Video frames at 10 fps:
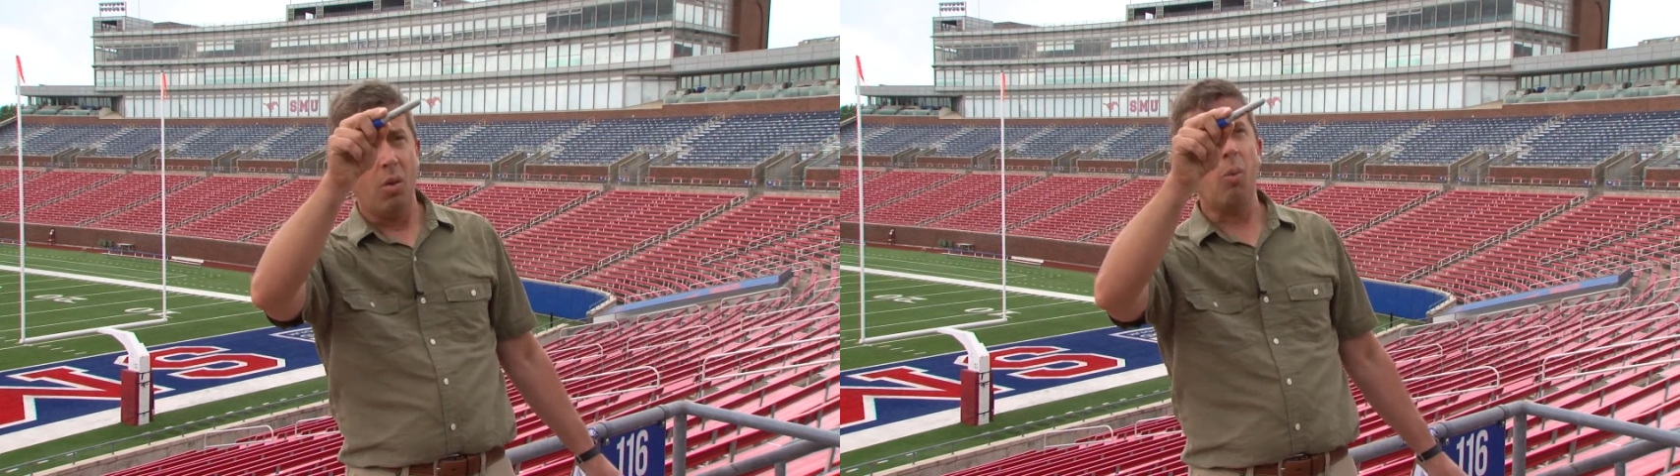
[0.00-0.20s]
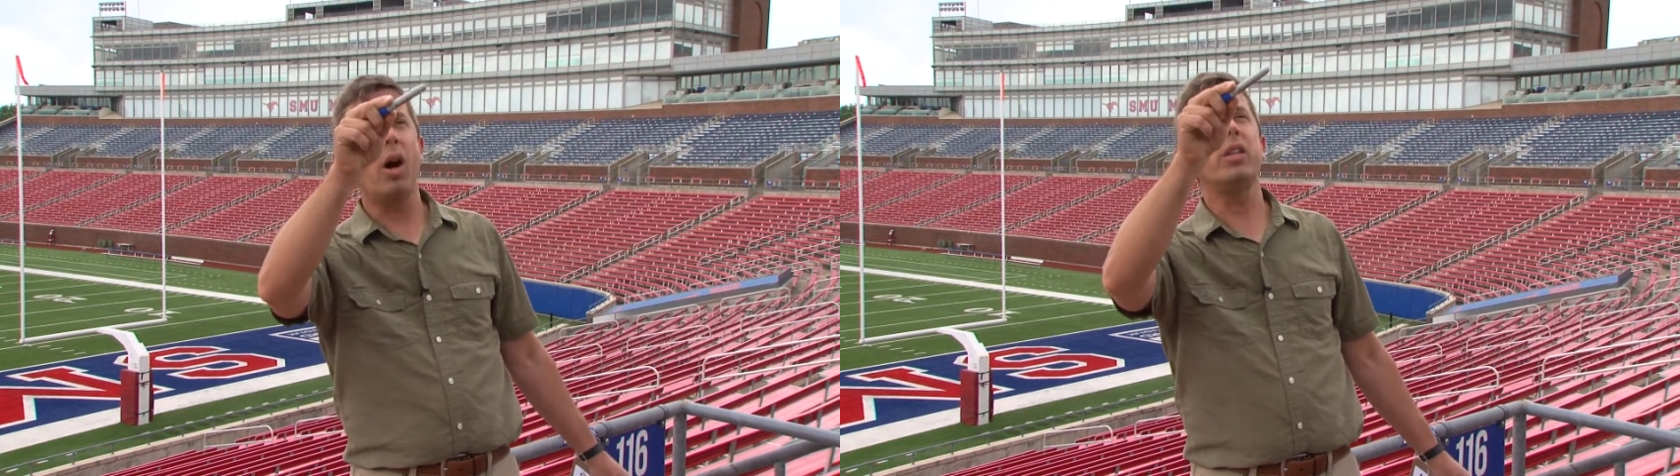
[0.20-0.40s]

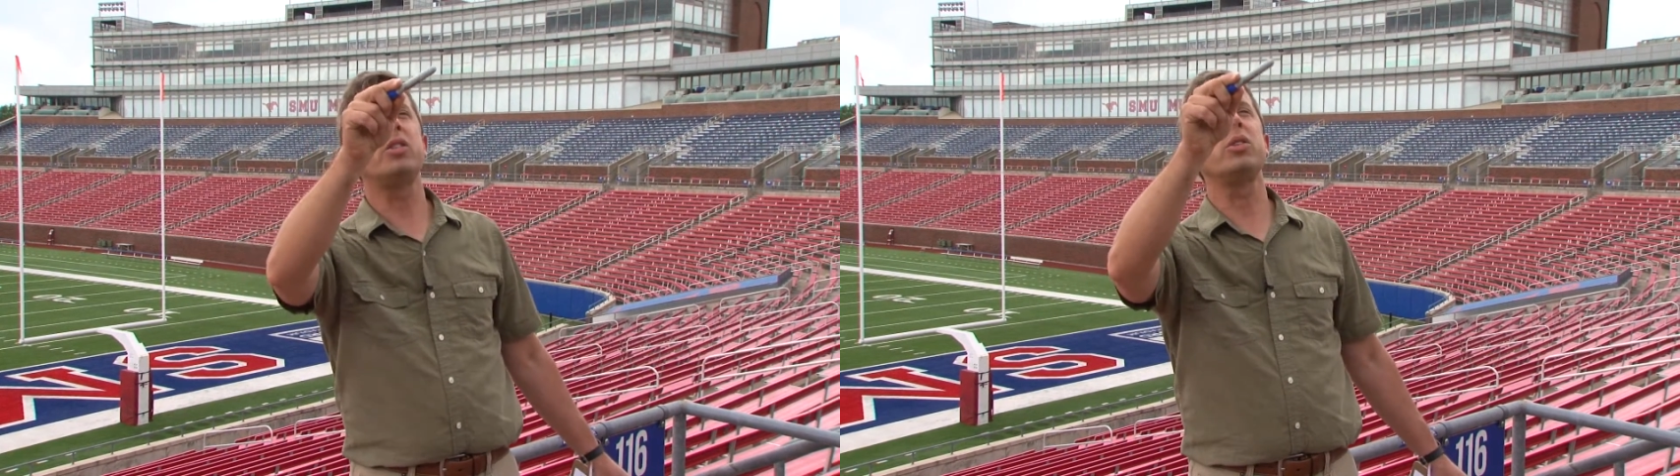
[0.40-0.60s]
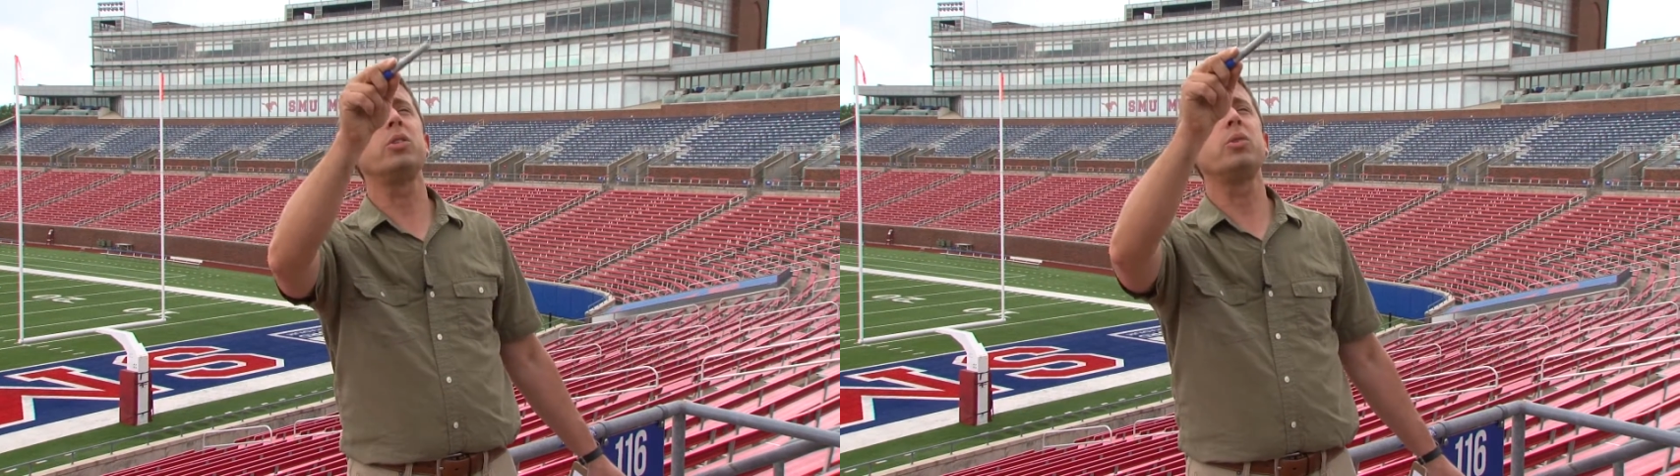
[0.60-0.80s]
one,
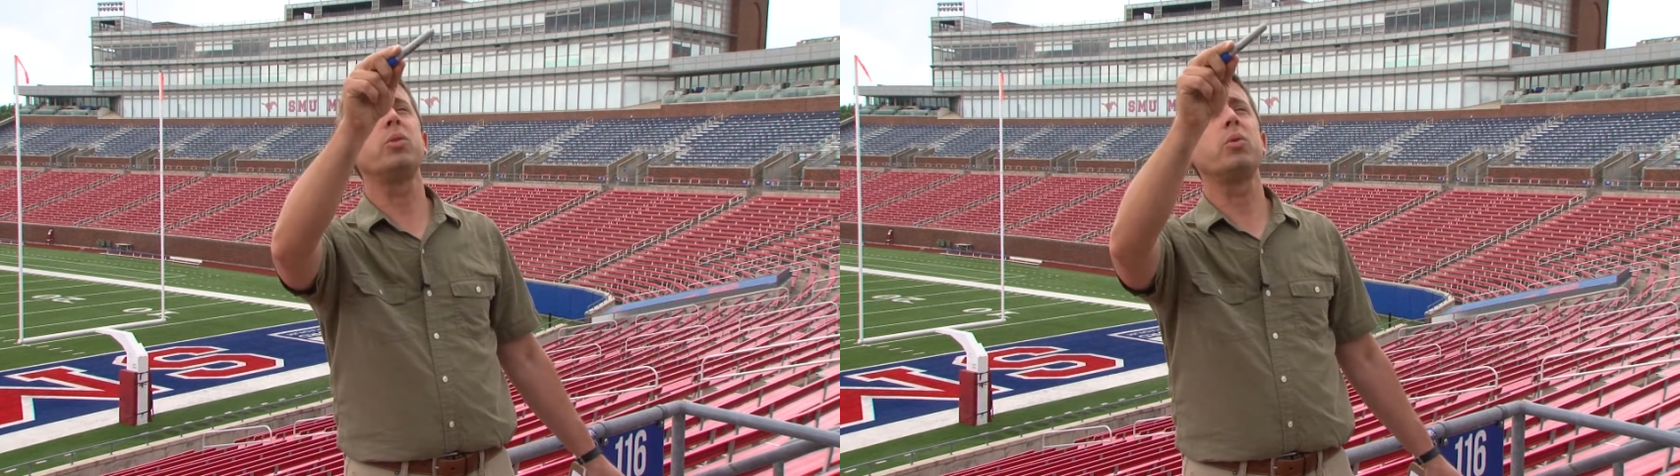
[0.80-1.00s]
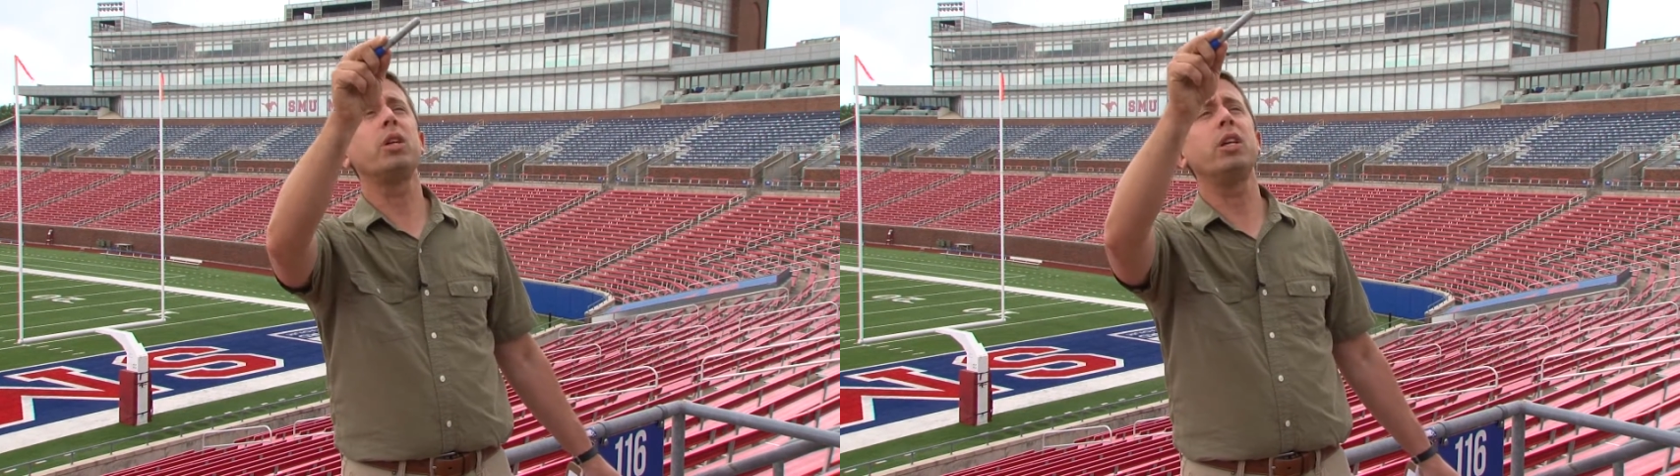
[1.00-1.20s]
two,
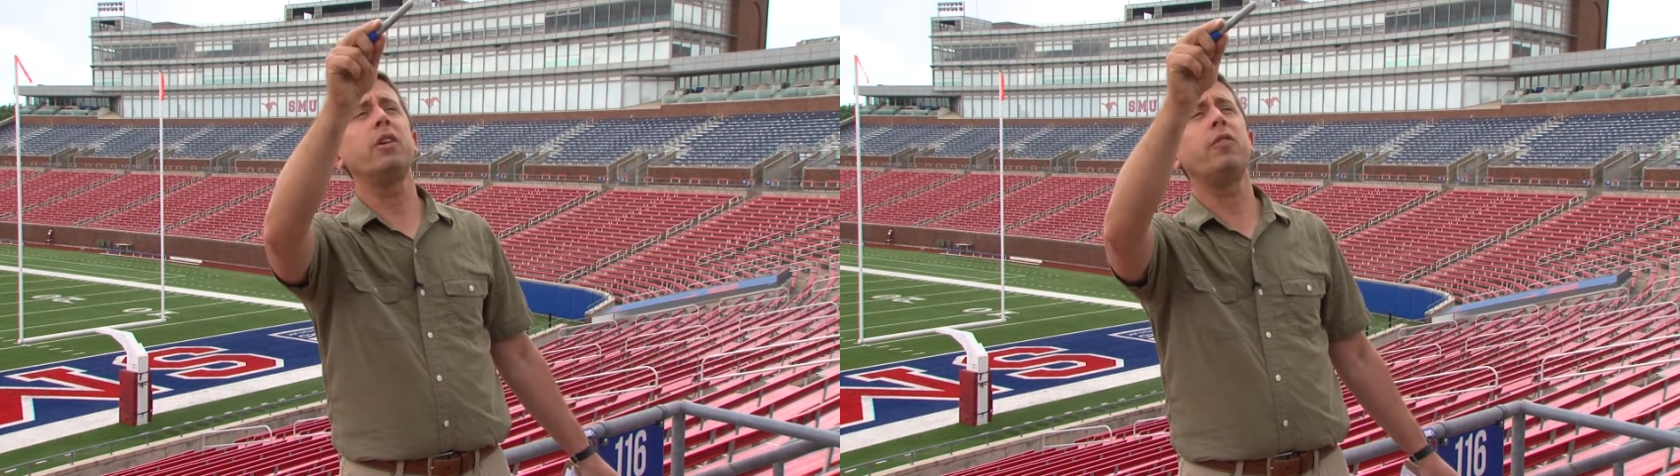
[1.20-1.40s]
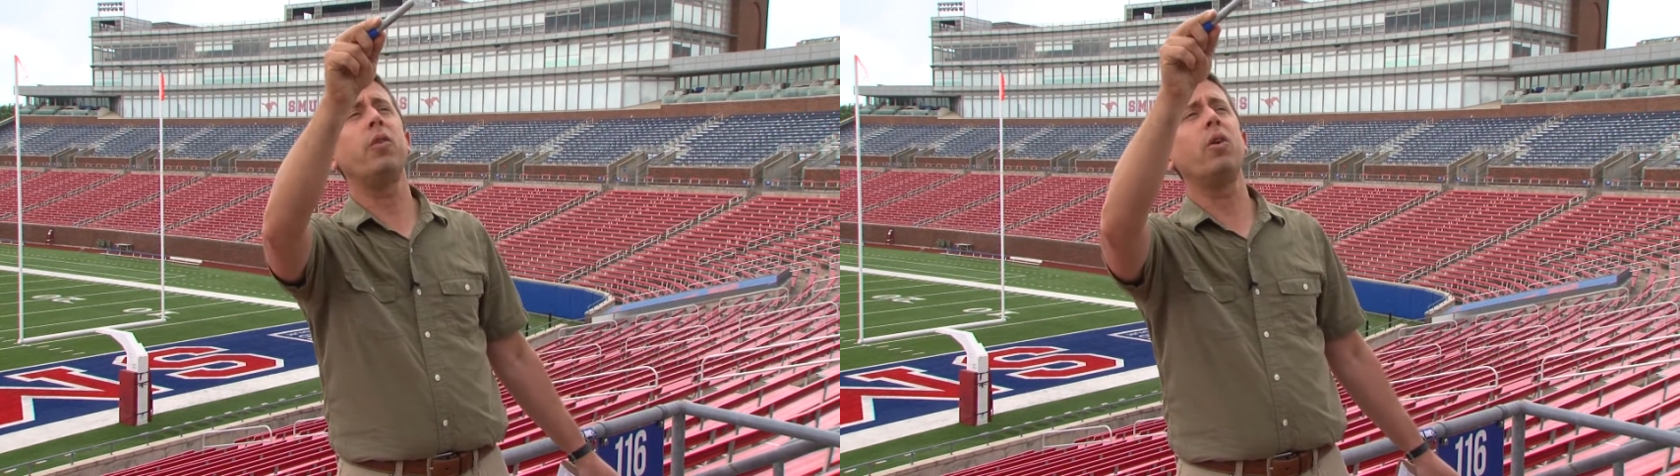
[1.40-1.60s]
three,
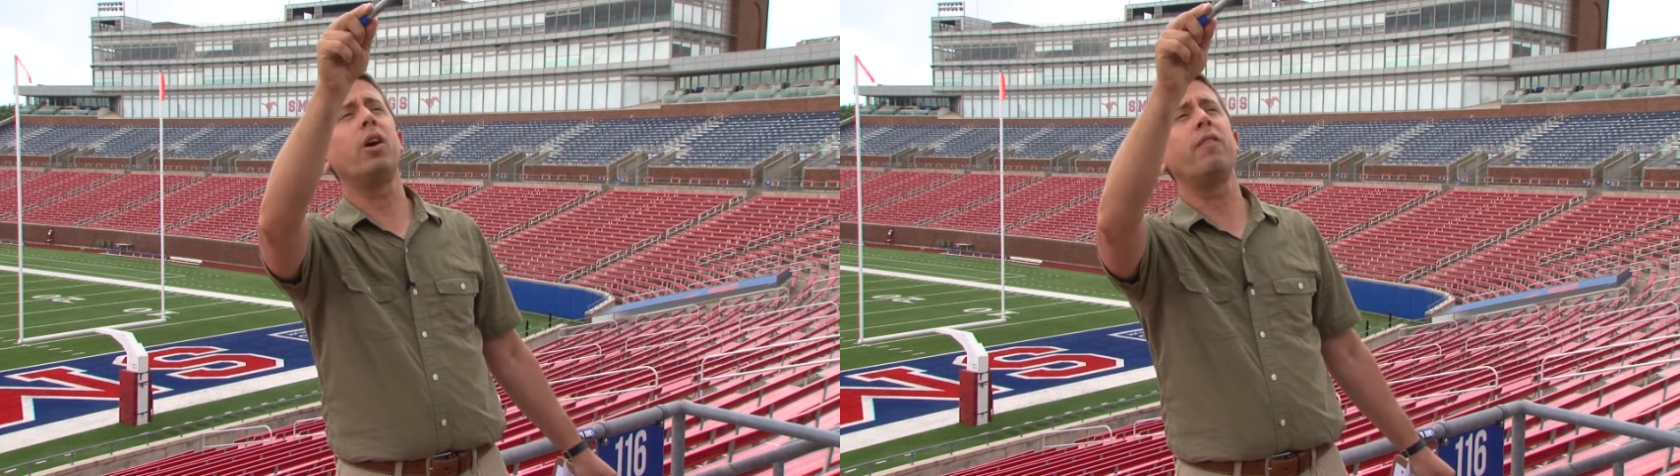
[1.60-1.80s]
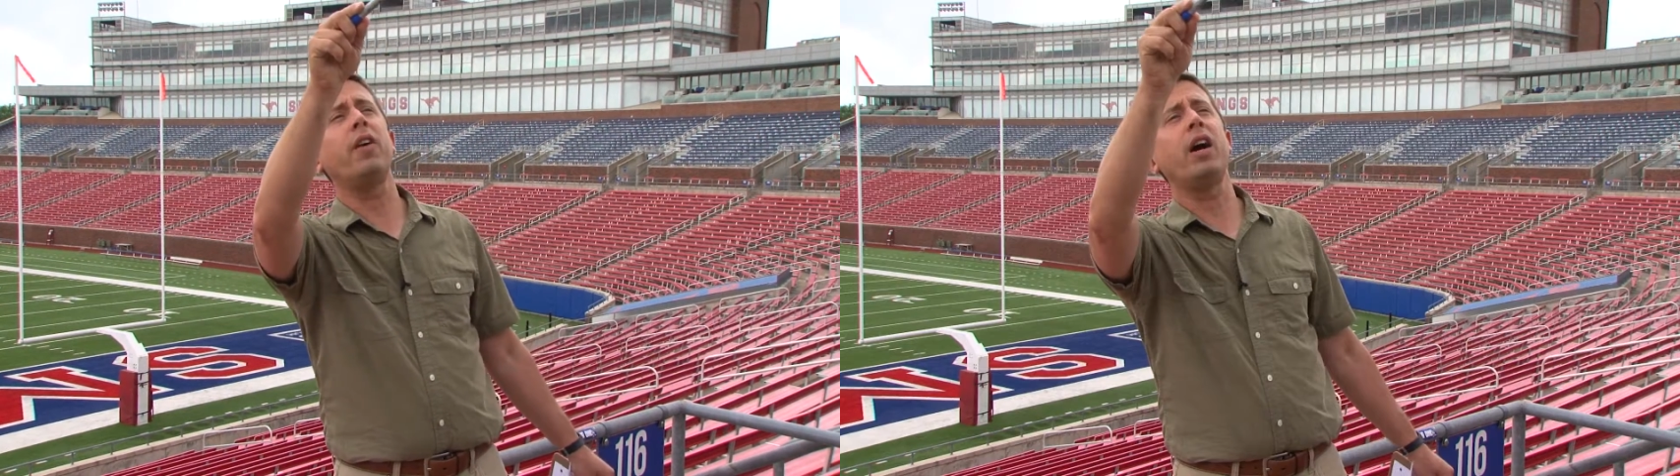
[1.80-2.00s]

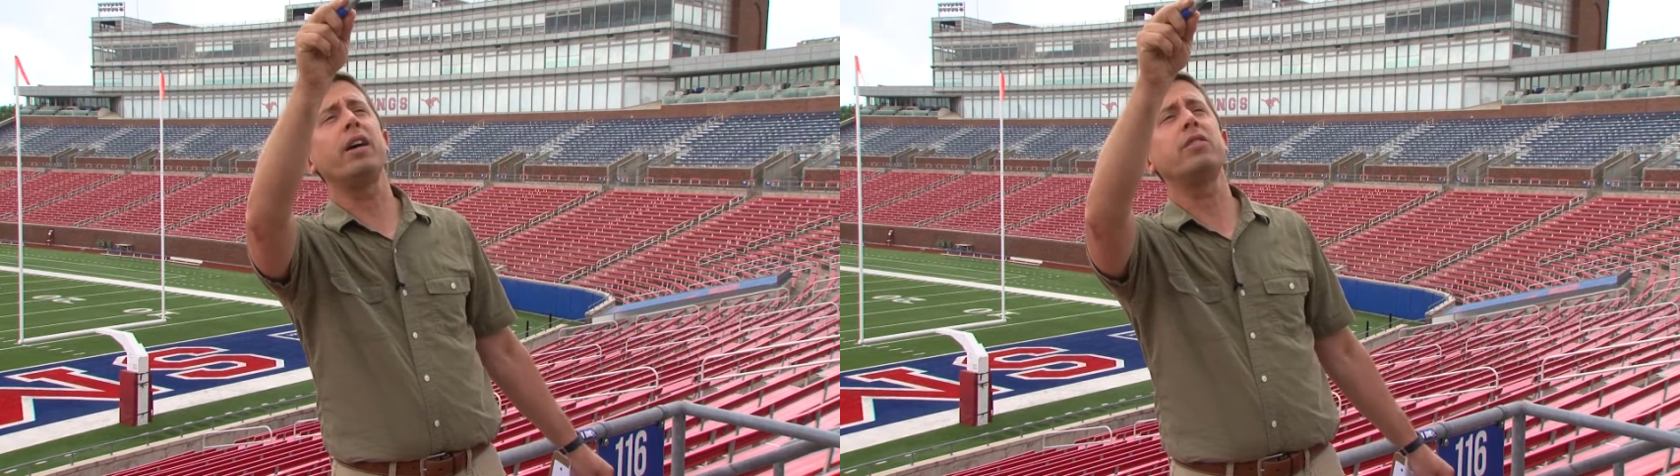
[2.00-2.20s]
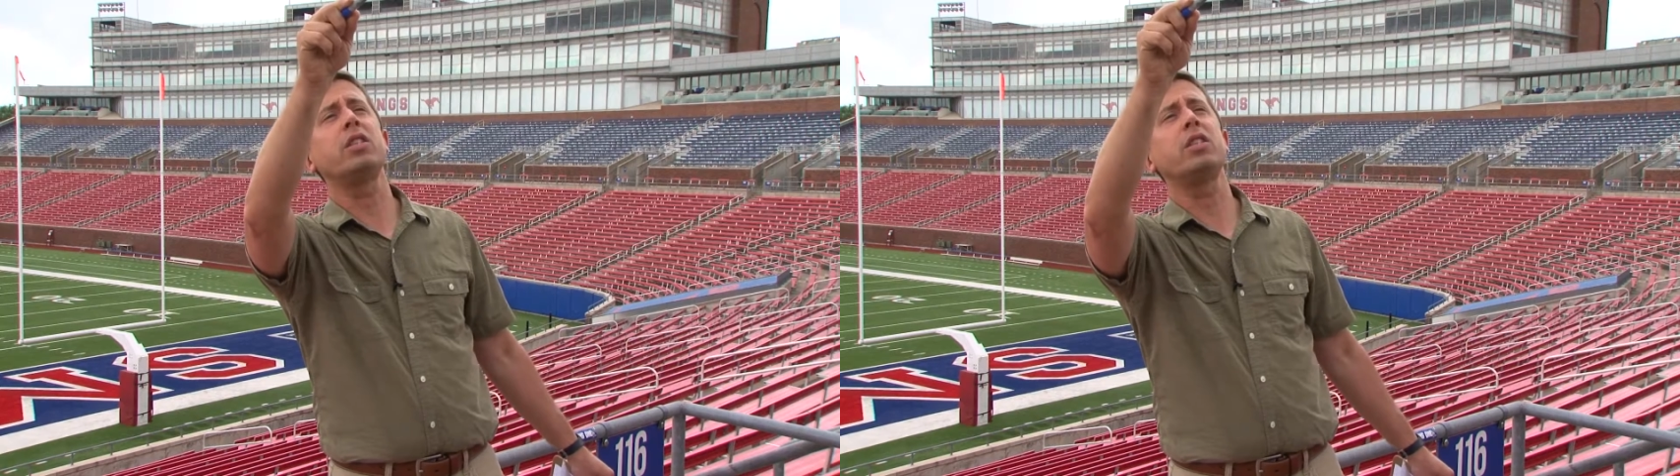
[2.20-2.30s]
four, five,